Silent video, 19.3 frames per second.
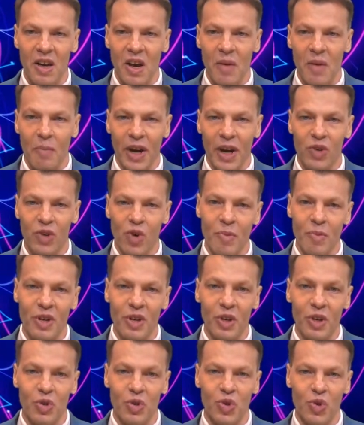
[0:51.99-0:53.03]
micrometer
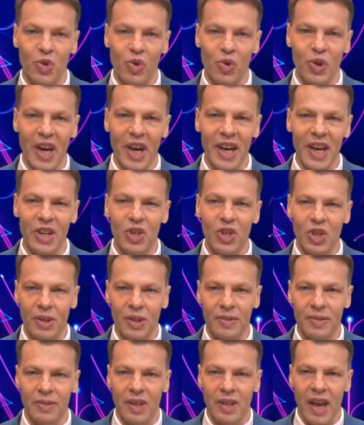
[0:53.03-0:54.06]
screw gauge,
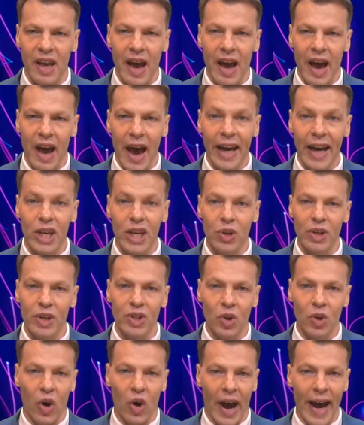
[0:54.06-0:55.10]
accurate
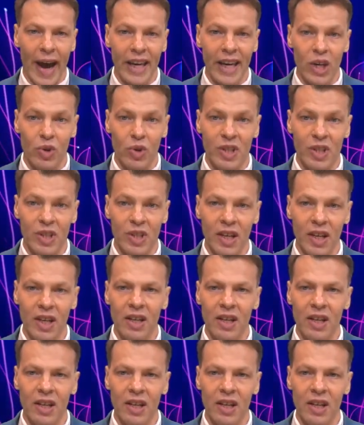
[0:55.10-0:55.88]
or accuracy,